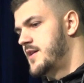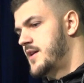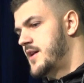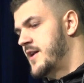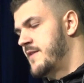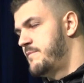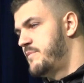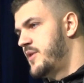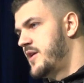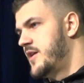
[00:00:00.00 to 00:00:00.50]

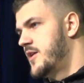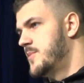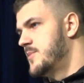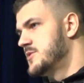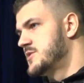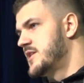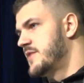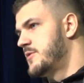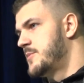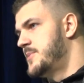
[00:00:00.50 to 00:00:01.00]
I've played
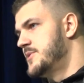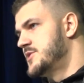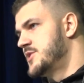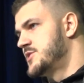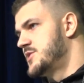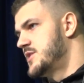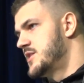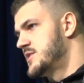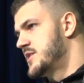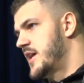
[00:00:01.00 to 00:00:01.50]
almost every
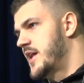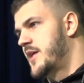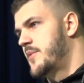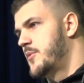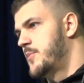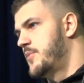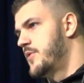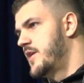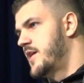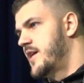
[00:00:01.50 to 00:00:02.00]
position the tight end
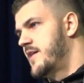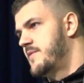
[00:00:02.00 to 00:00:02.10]
would play.